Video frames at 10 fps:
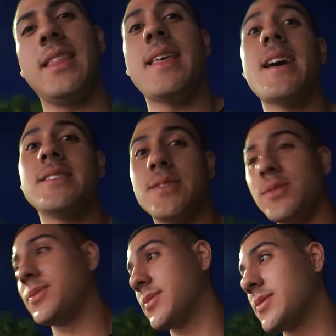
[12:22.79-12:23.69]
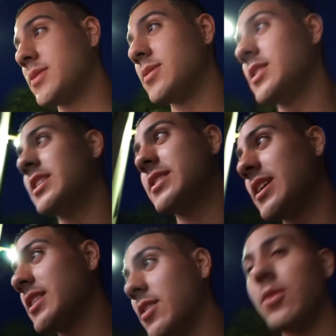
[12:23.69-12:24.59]
That too. So we're gonna
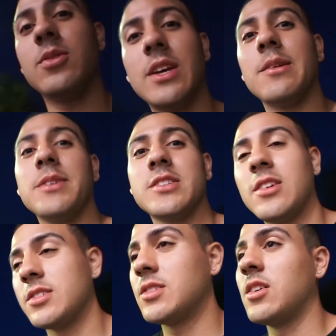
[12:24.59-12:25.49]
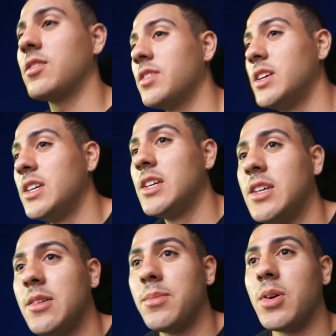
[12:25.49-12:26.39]
take the whole damn exhaust off,
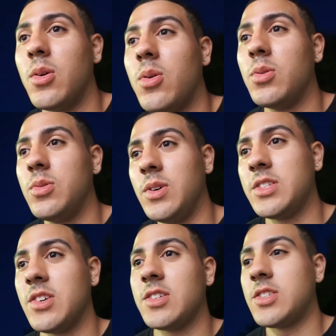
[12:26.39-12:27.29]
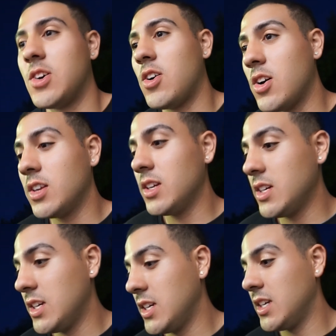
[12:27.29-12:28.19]
put a whole new exhaust on.
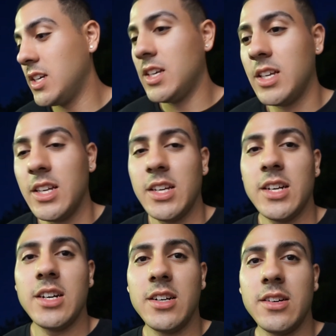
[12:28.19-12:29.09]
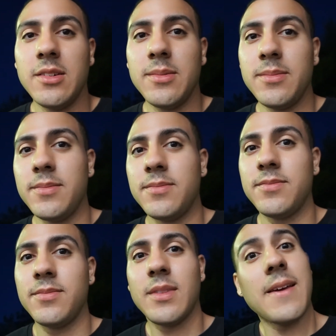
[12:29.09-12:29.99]

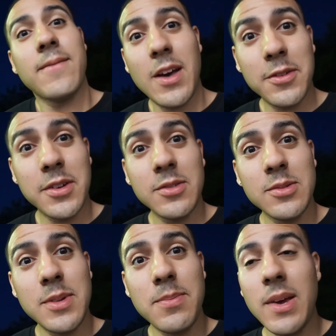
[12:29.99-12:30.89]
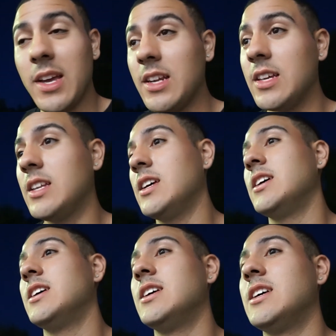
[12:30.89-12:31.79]
That valve cover's gonna be painted.
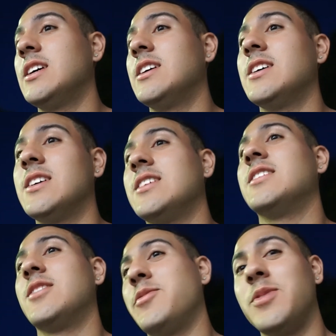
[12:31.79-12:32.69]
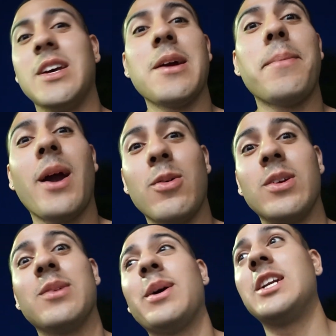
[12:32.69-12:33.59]
Hopefully I got power
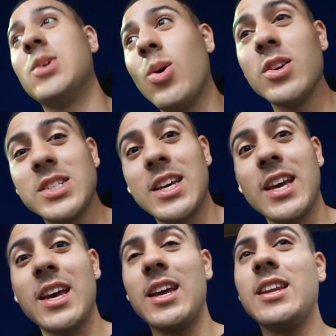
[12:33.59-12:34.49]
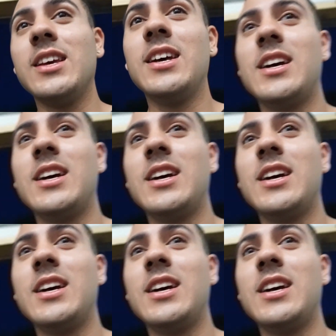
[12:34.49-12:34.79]
running my doors again.